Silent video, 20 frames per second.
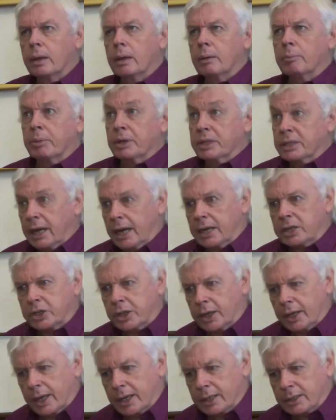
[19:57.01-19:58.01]

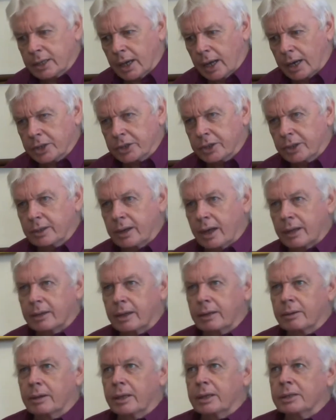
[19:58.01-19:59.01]
Potentially intelligent, I
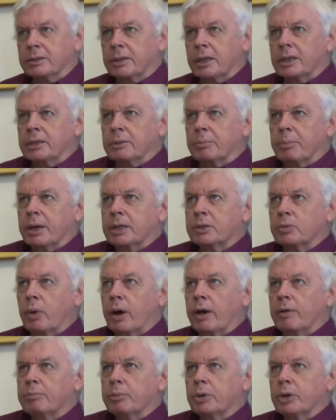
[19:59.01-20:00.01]
think, is the best
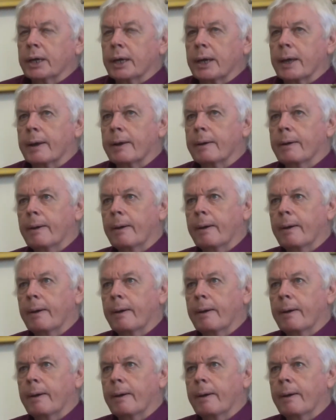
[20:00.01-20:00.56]
way of putting it.